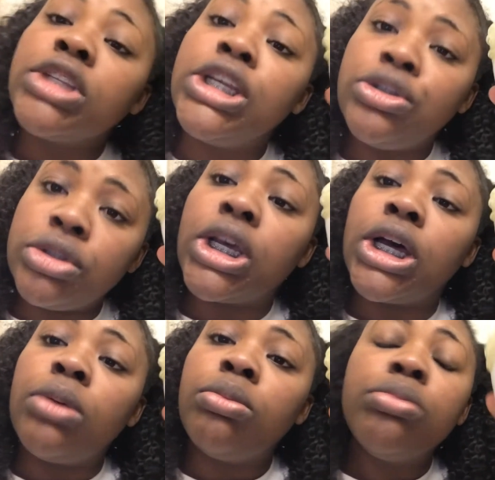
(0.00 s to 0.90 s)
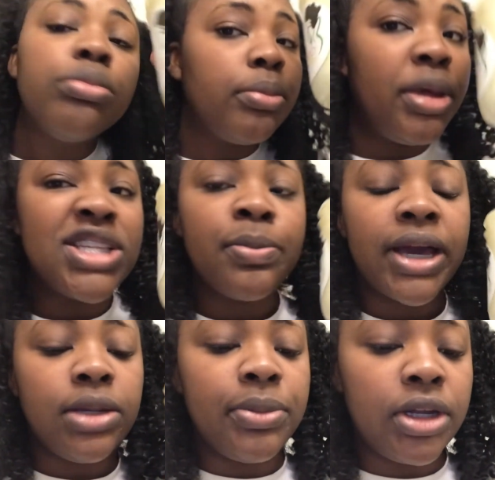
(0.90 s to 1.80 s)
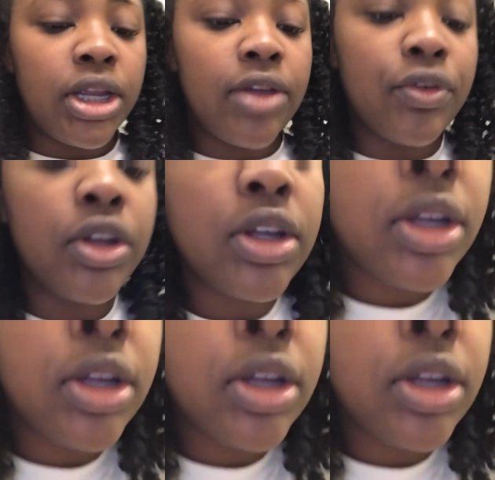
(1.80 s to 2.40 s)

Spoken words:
Get you some. Best body butter ever.